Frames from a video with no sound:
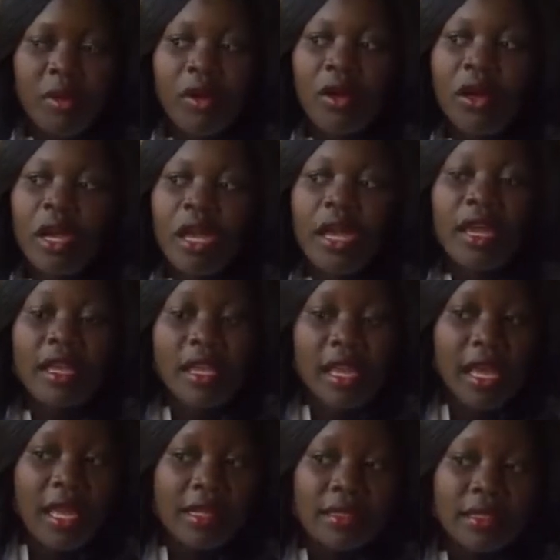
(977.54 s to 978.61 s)
People.
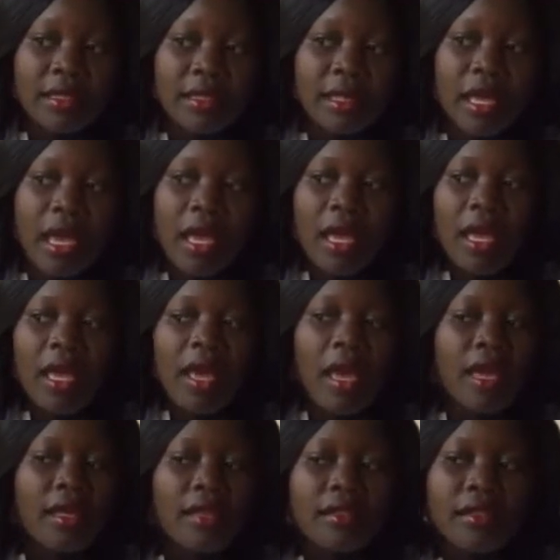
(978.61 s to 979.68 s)
Yes,
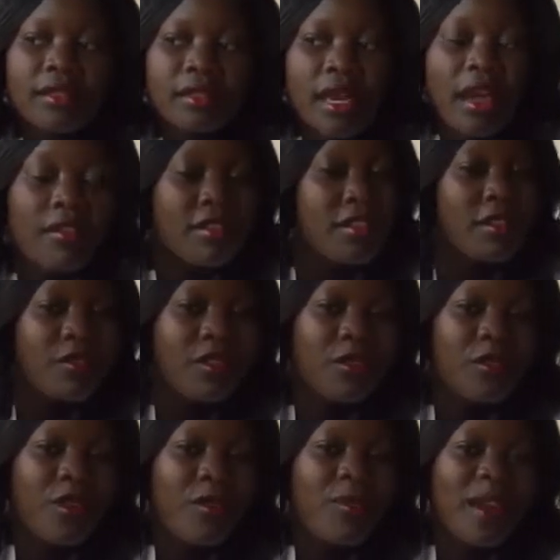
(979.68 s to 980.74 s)
and I received it
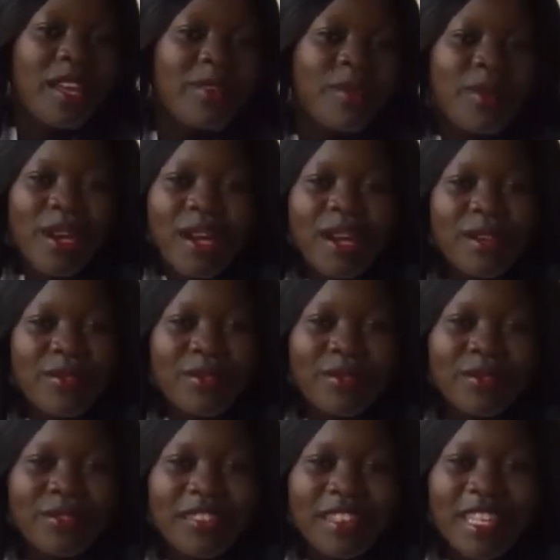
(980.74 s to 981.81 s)
from my mom.
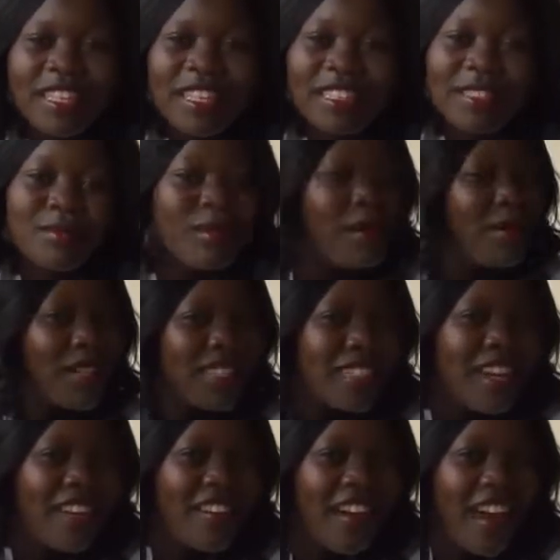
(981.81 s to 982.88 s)
That is Mama
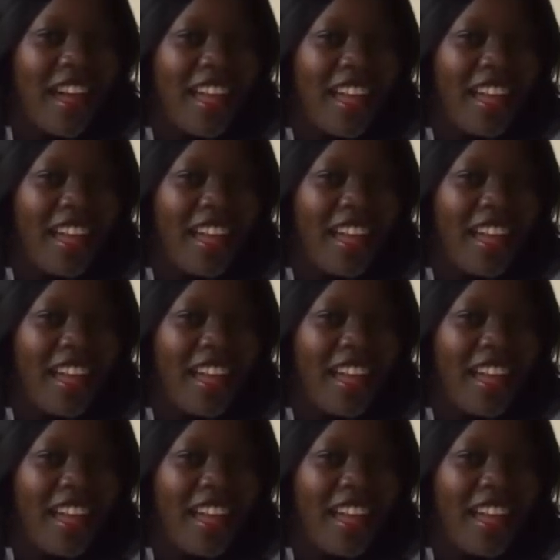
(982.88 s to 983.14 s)
Tara.